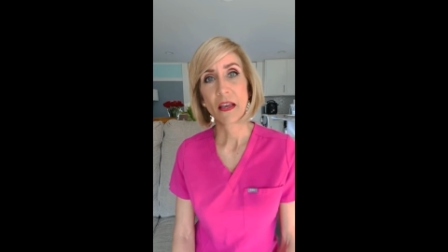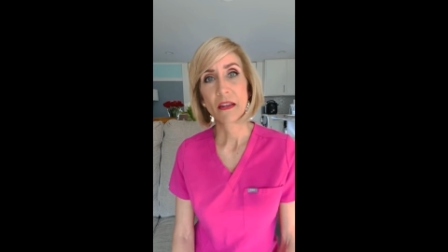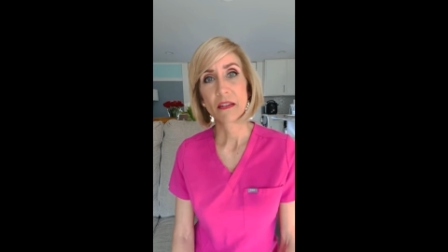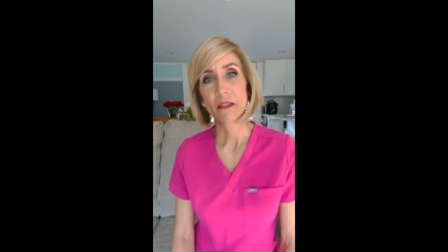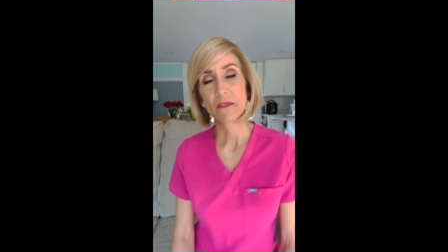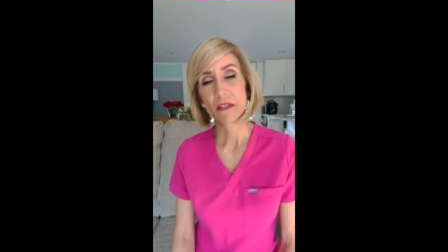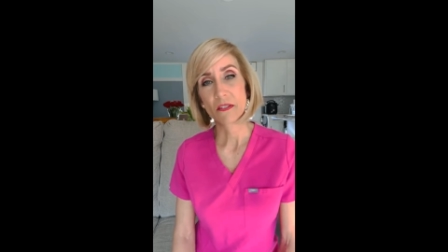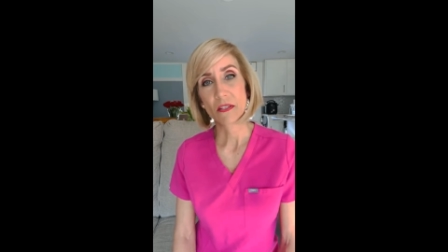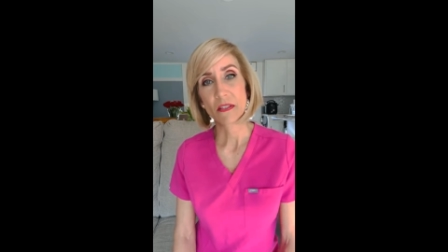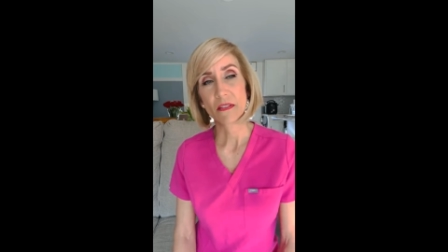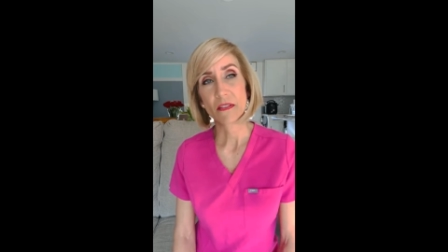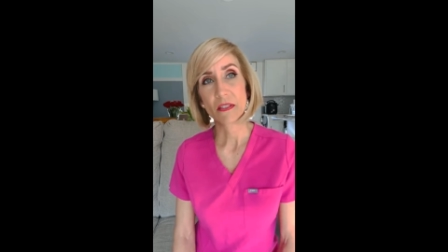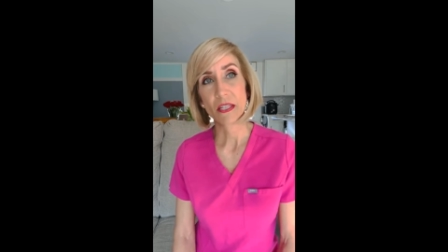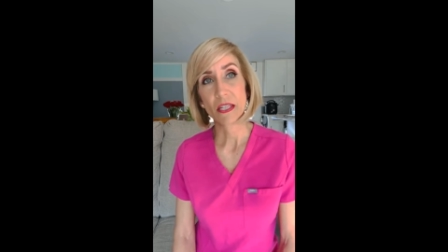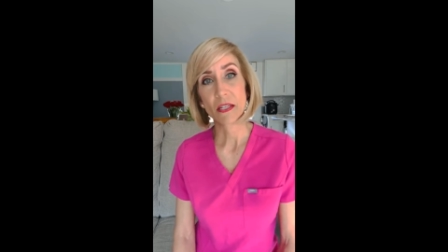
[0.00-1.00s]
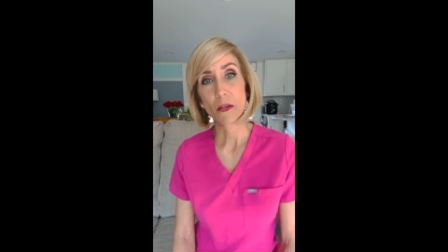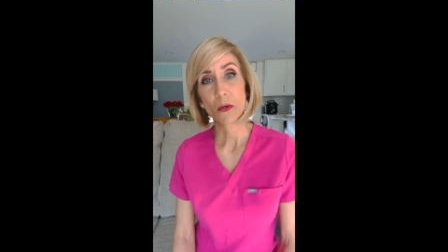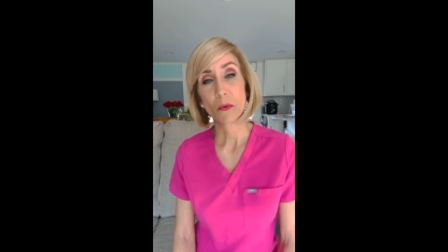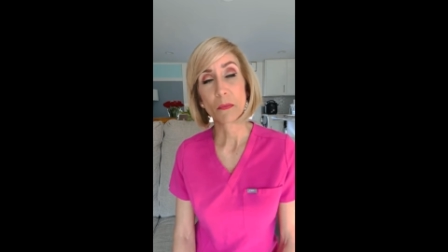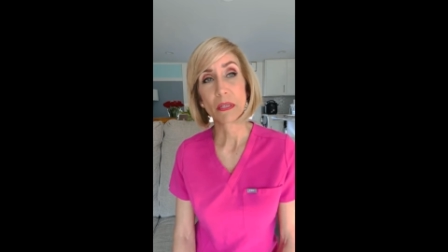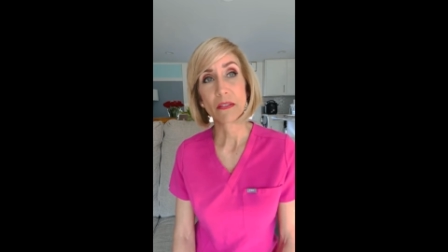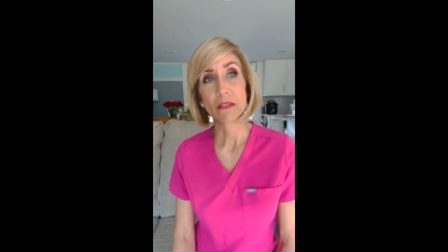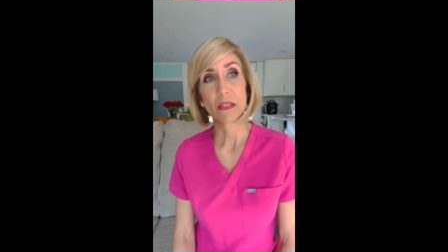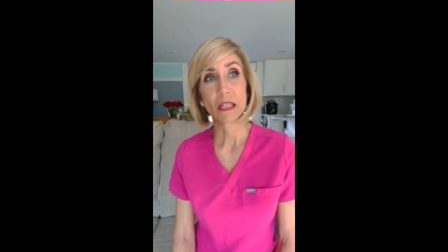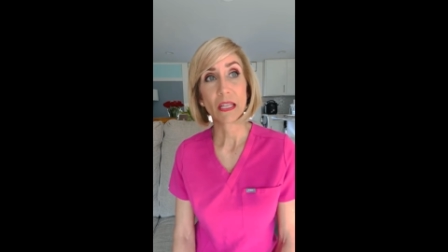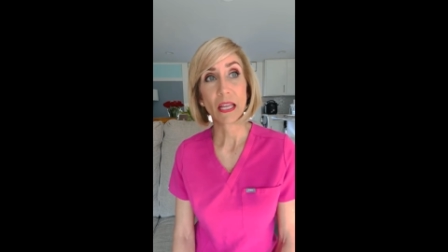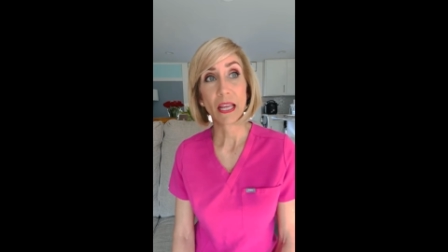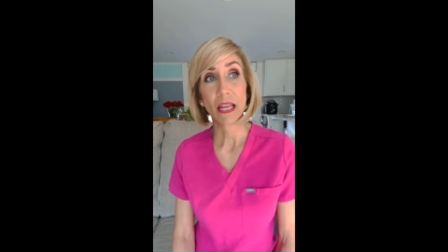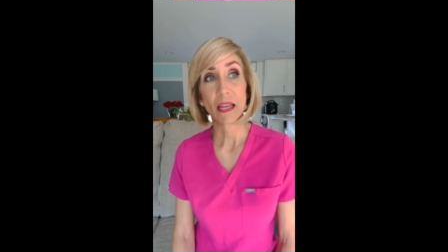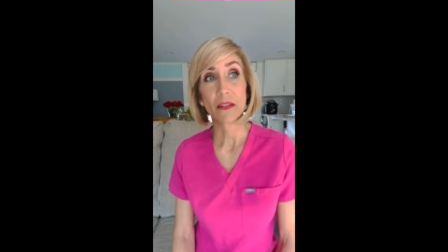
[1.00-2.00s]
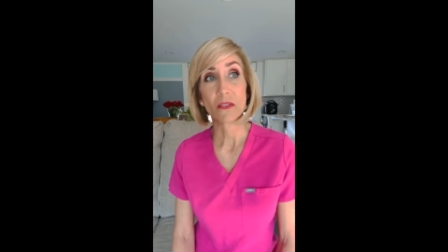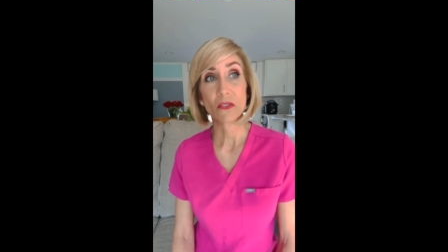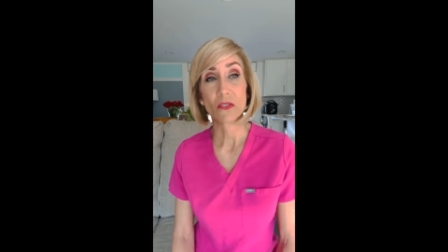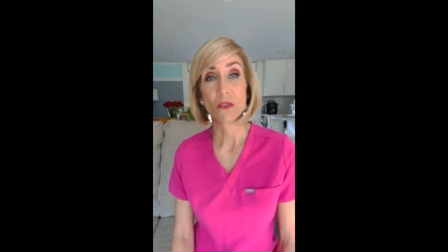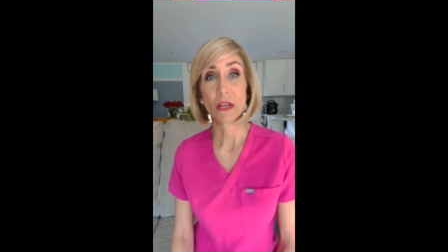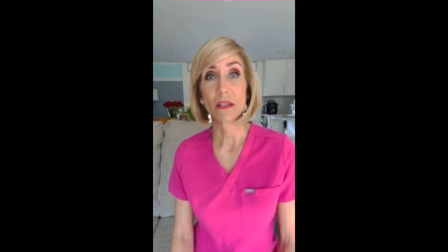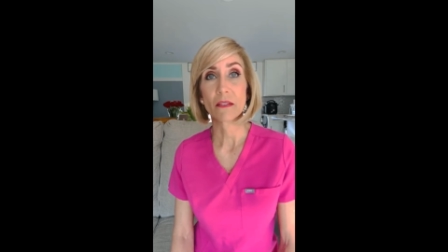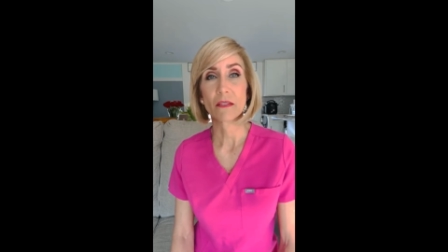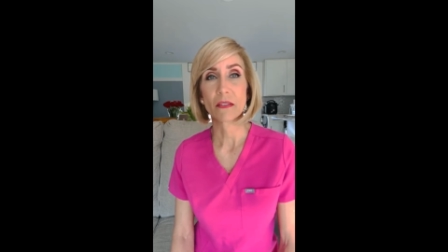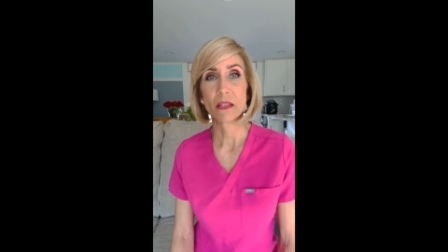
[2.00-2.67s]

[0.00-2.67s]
deficiency, obesity, and stress.